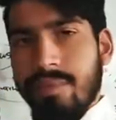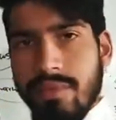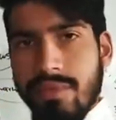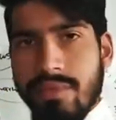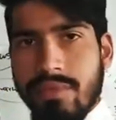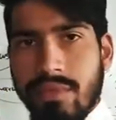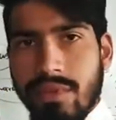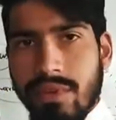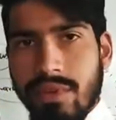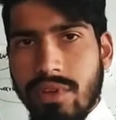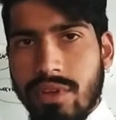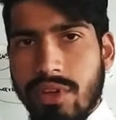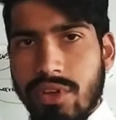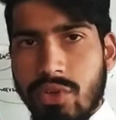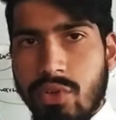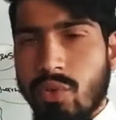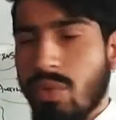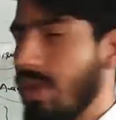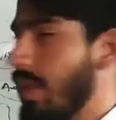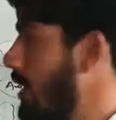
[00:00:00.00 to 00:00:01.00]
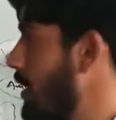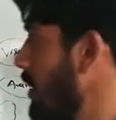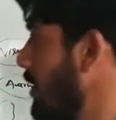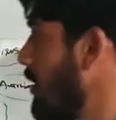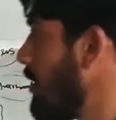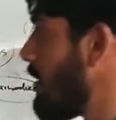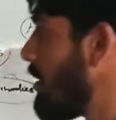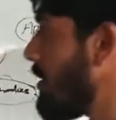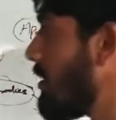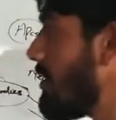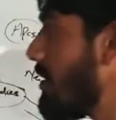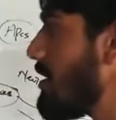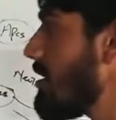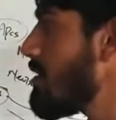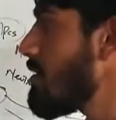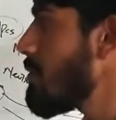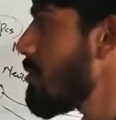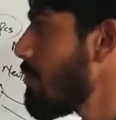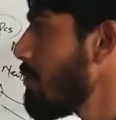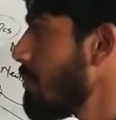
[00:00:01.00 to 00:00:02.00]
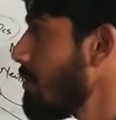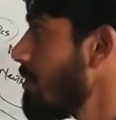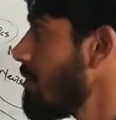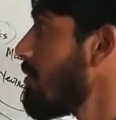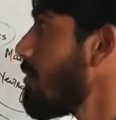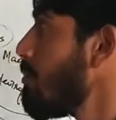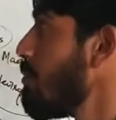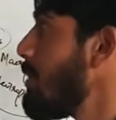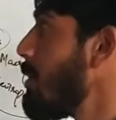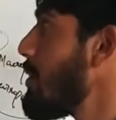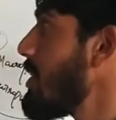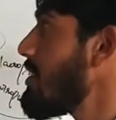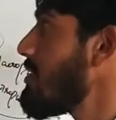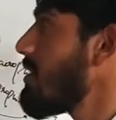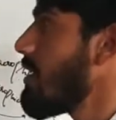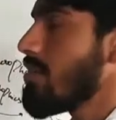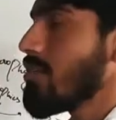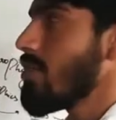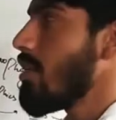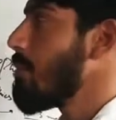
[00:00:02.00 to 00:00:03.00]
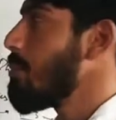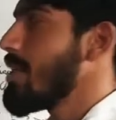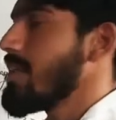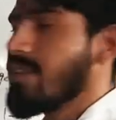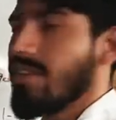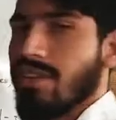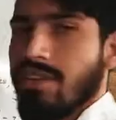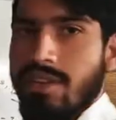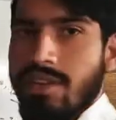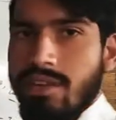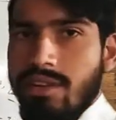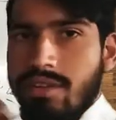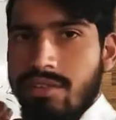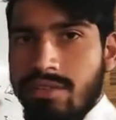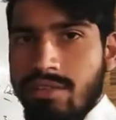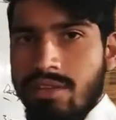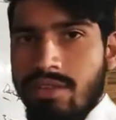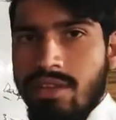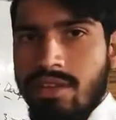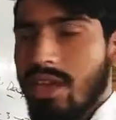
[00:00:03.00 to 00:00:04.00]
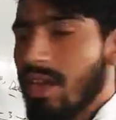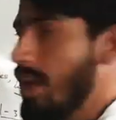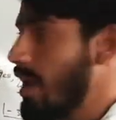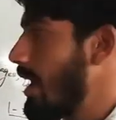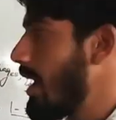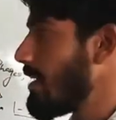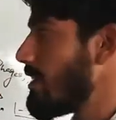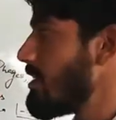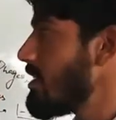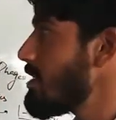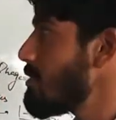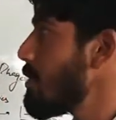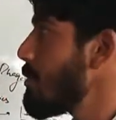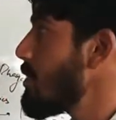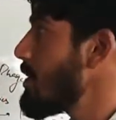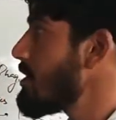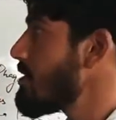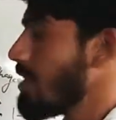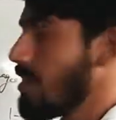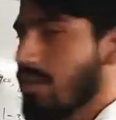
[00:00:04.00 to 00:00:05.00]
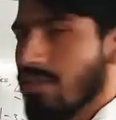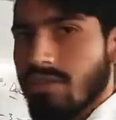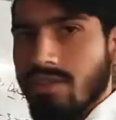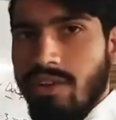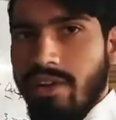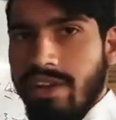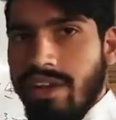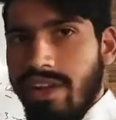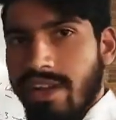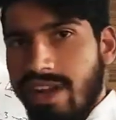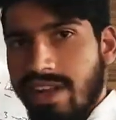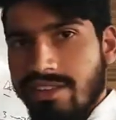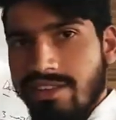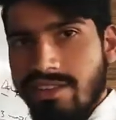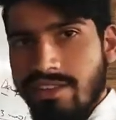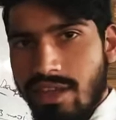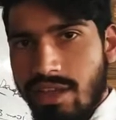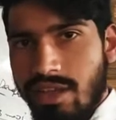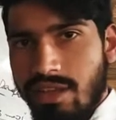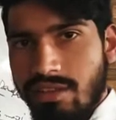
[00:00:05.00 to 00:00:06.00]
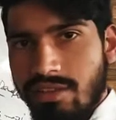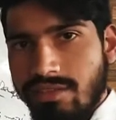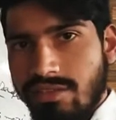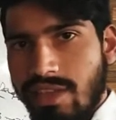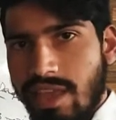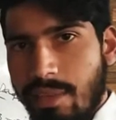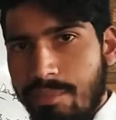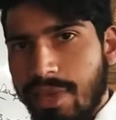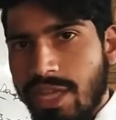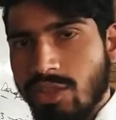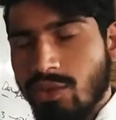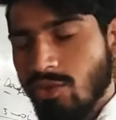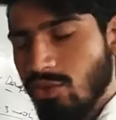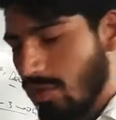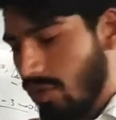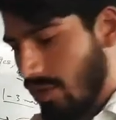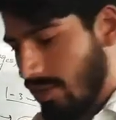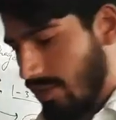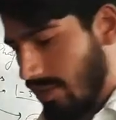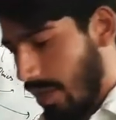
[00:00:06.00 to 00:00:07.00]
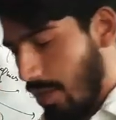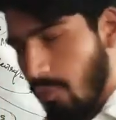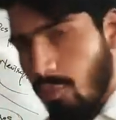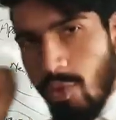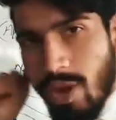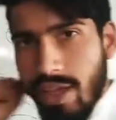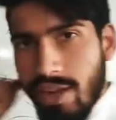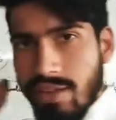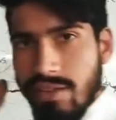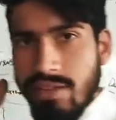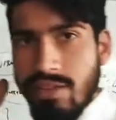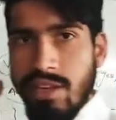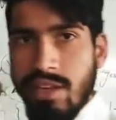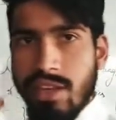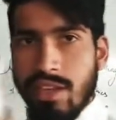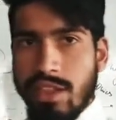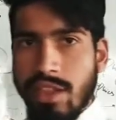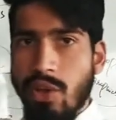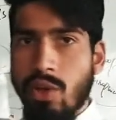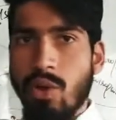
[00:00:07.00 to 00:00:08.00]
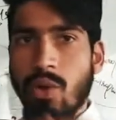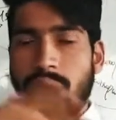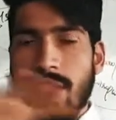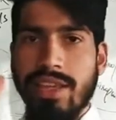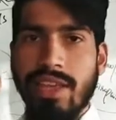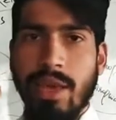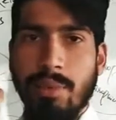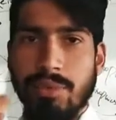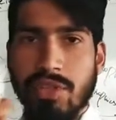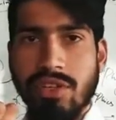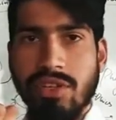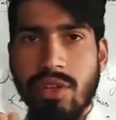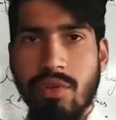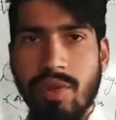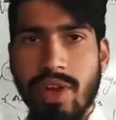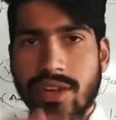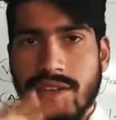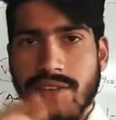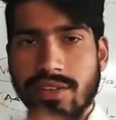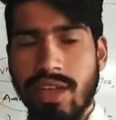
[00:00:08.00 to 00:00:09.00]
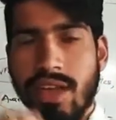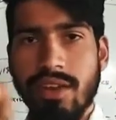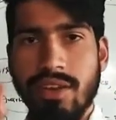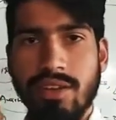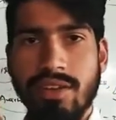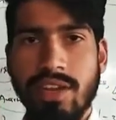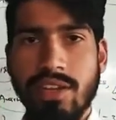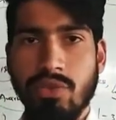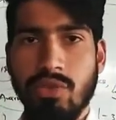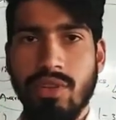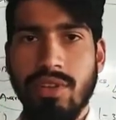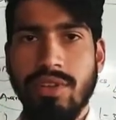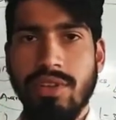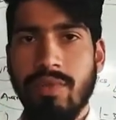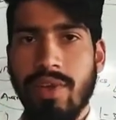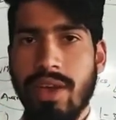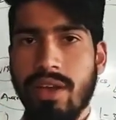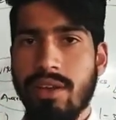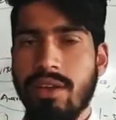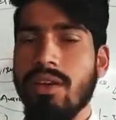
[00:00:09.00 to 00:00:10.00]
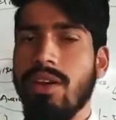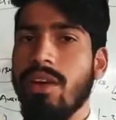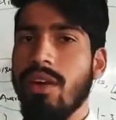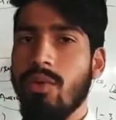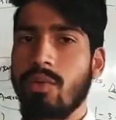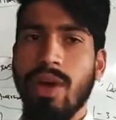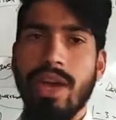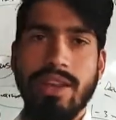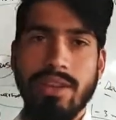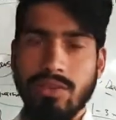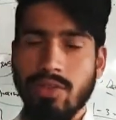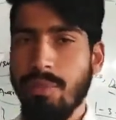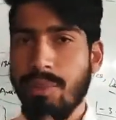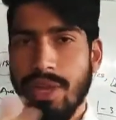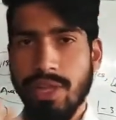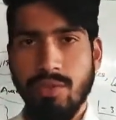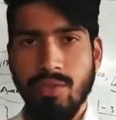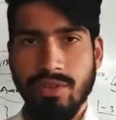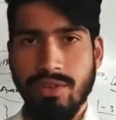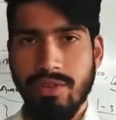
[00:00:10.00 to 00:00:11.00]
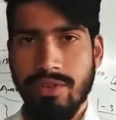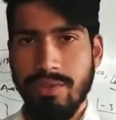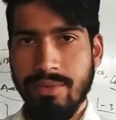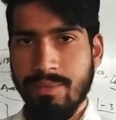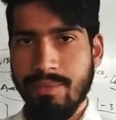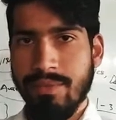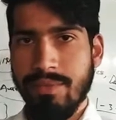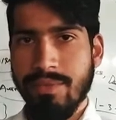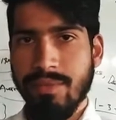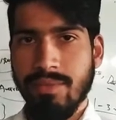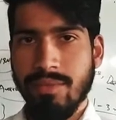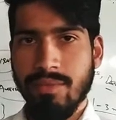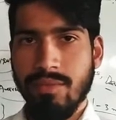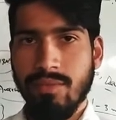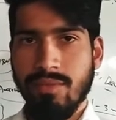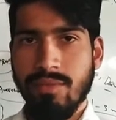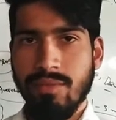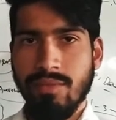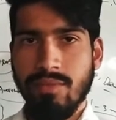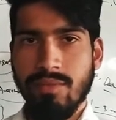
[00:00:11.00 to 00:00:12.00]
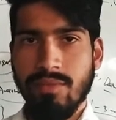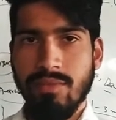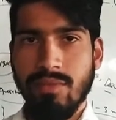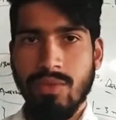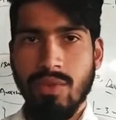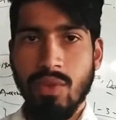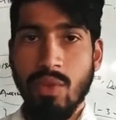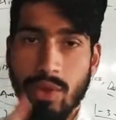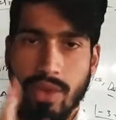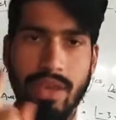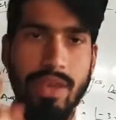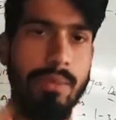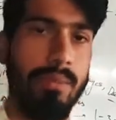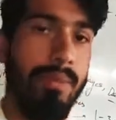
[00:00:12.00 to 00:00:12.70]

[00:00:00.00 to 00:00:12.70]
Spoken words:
2 years, these memory cells are present here. And these memory cells are recognize the same pathogen or same virus. They go and capture the virus and destroy the virus or pathogen. Okay, but